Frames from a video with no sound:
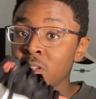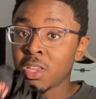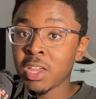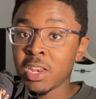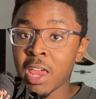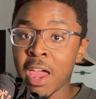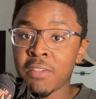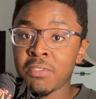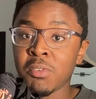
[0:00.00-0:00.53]
get
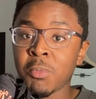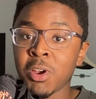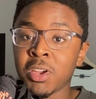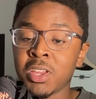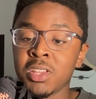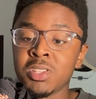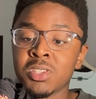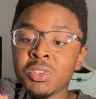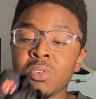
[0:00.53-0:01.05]
an aftermarket
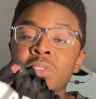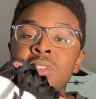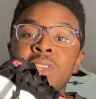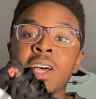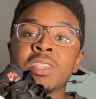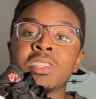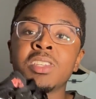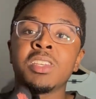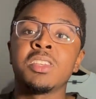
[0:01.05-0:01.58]
insole and
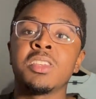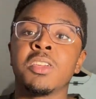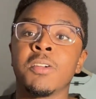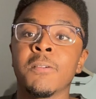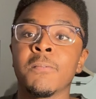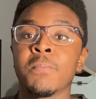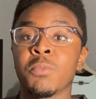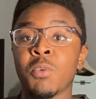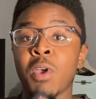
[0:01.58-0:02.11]
toss it in here.
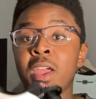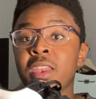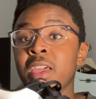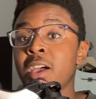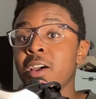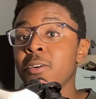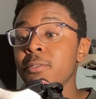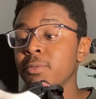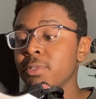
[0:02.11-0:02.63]
Right
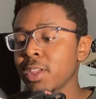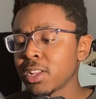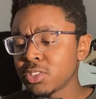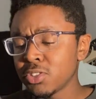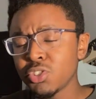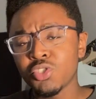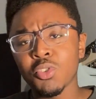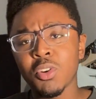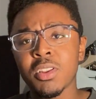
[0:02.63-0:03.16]
now, I'm not
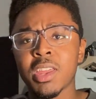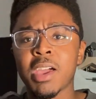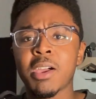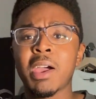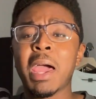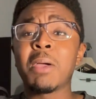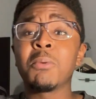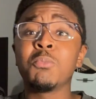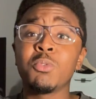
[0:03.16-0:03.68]
too sure that
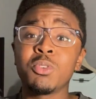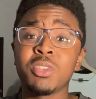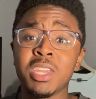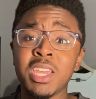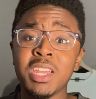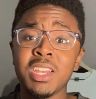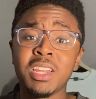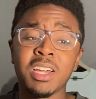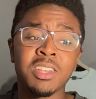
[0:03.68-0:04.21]
I will
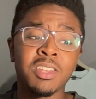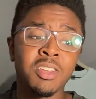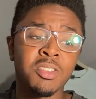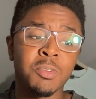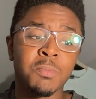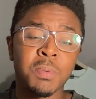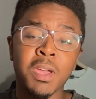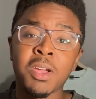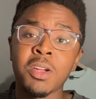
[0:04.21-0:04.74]
need another
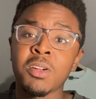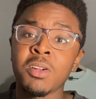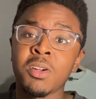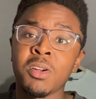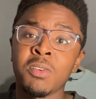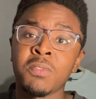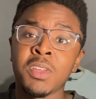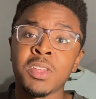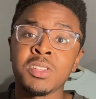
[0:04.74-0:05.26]
pair
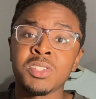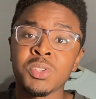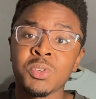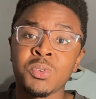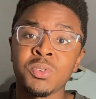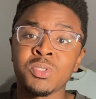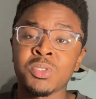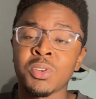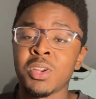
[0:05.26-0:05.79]
of
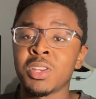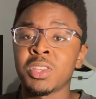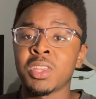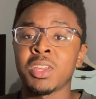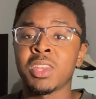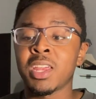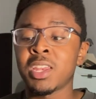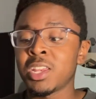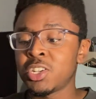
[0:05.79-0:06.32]
insoles or anything
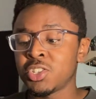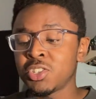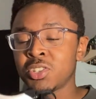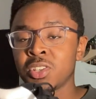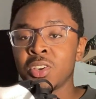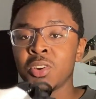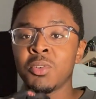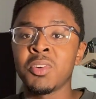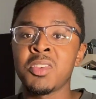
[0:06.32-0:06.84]
of that nature to
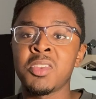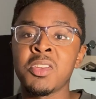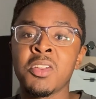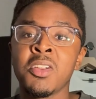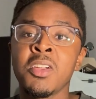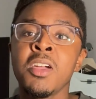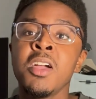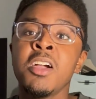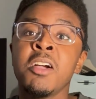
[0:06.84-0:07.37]
go in
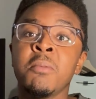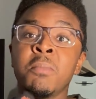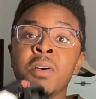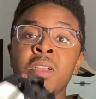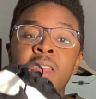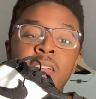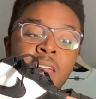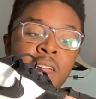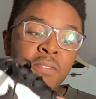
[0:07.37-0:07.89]
here.
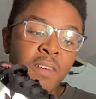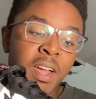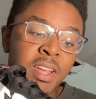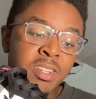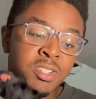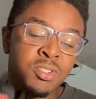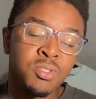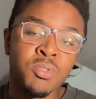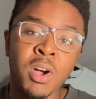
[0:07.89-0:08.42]
But if I
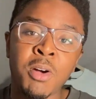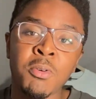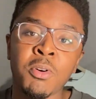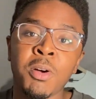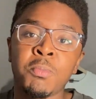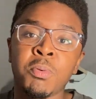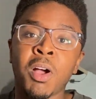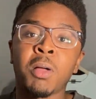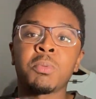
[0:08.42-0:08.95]
do, I would
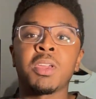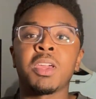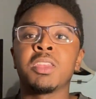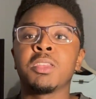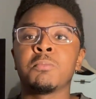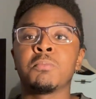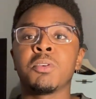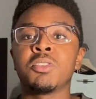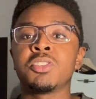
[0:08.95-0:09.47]
probably end
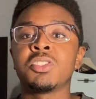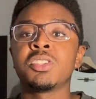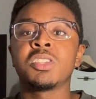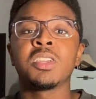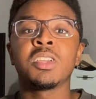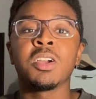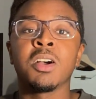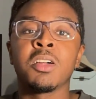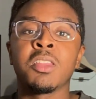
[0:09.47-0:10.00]
up
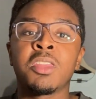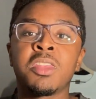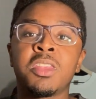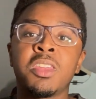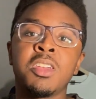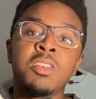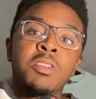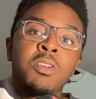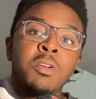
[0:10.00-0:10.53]
purchasing a
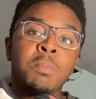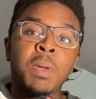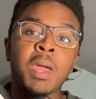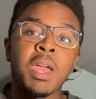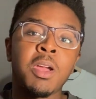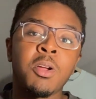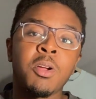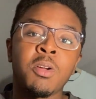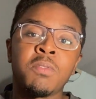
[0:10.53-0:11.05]
thinner
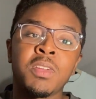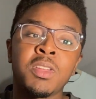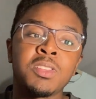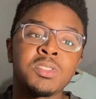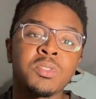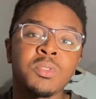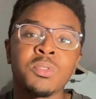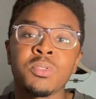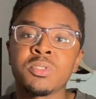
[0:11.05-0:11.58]
pair of
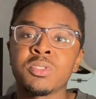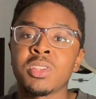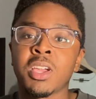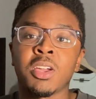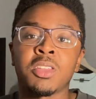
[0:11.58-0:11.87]
insoles, like